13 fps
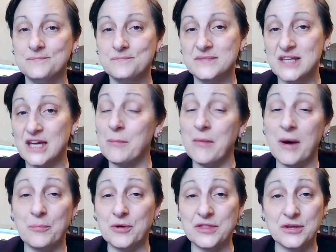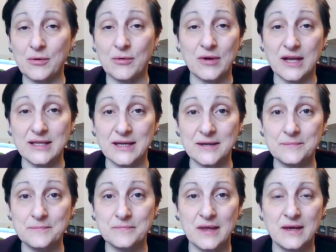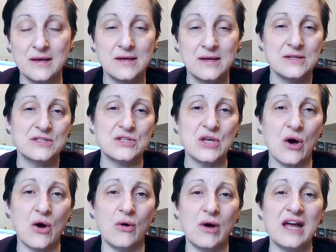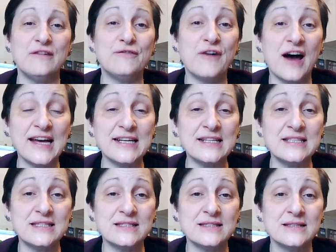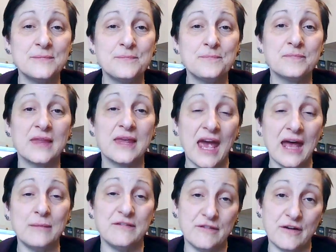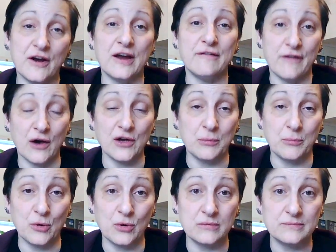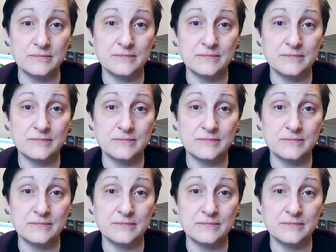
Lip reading: to come up with your own idea. So advice can be very valuable,